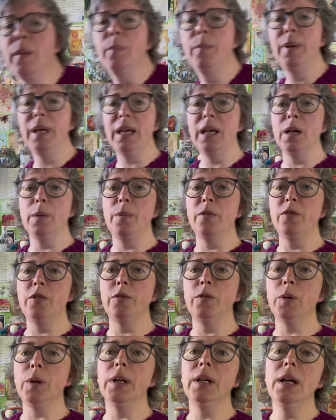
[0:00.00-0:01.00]
Pick it up off the
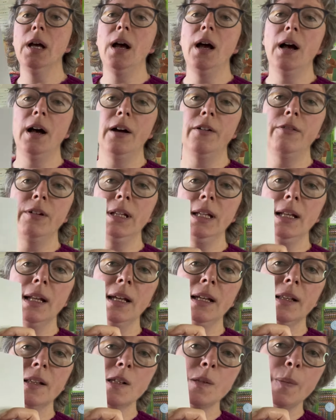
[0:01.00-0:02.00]
floor. I really
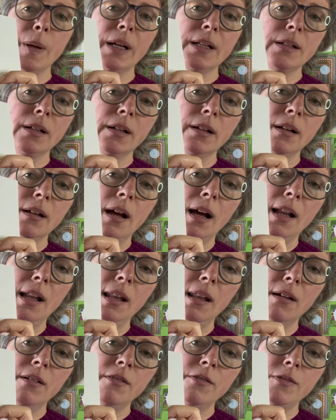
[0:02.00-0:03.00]
like this pattern. I
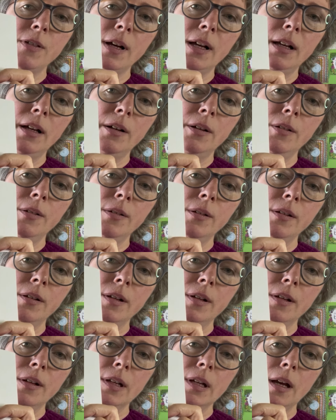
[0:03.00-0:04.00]
love how,
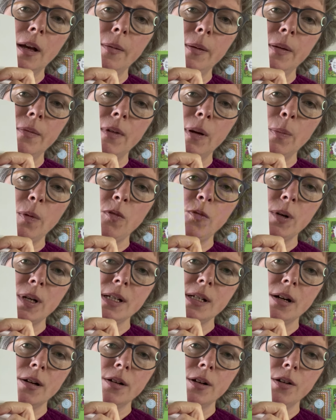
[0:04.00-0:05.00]
I mean, right before I
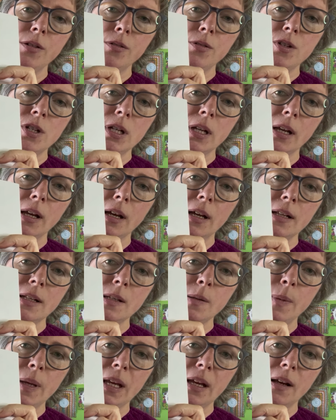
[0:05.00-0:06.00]
started crocheting I had
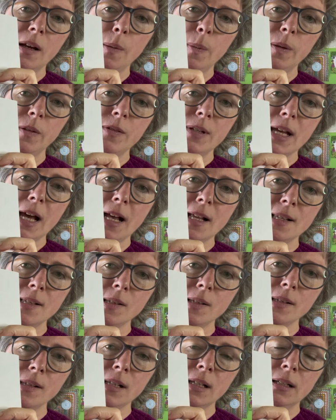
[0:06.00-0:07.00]
to make a couple of
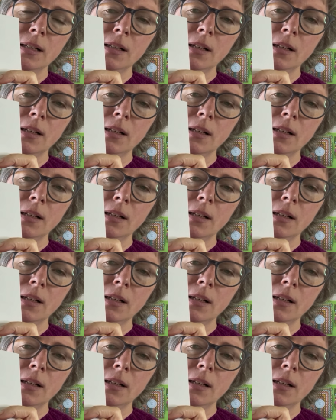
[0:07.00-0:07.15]
tassels.